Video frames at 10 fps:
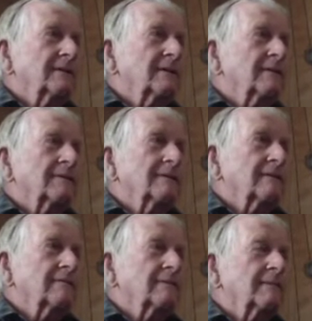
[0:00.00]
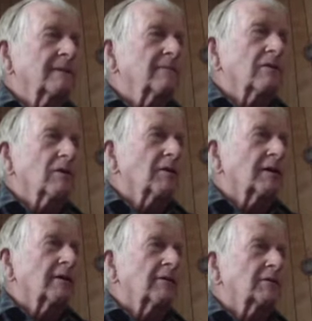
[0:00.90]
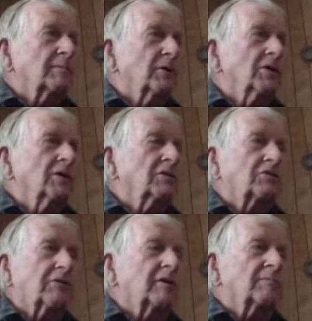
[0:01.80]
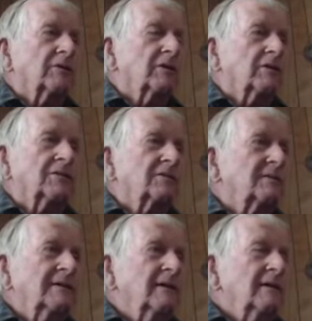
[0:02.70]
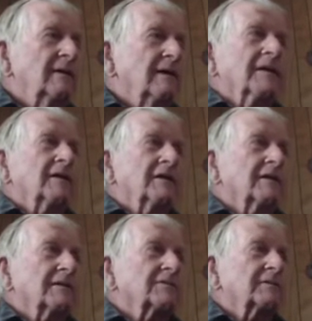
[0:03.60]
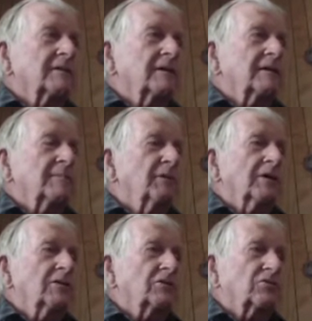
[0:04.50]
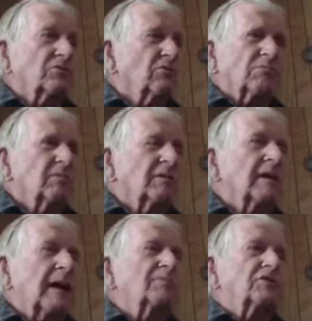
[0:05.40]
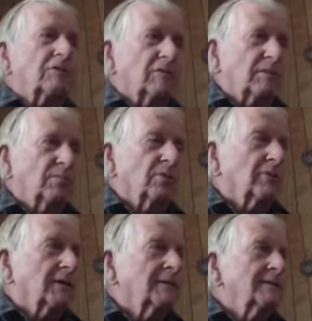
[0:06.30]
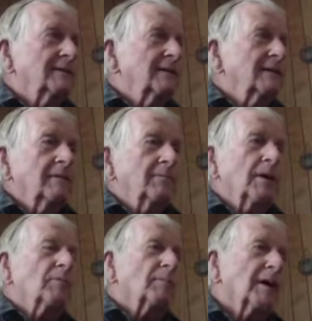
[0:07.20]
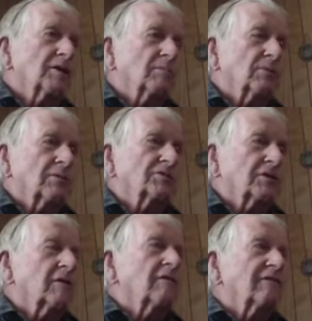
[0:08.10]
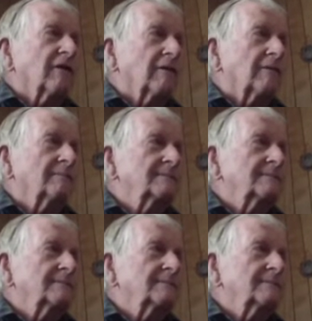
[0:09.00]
I never liked going to meetings, cricket meetings, anything else, any meetings at all. Absolutely boring. People make the bullets and I'll fire them.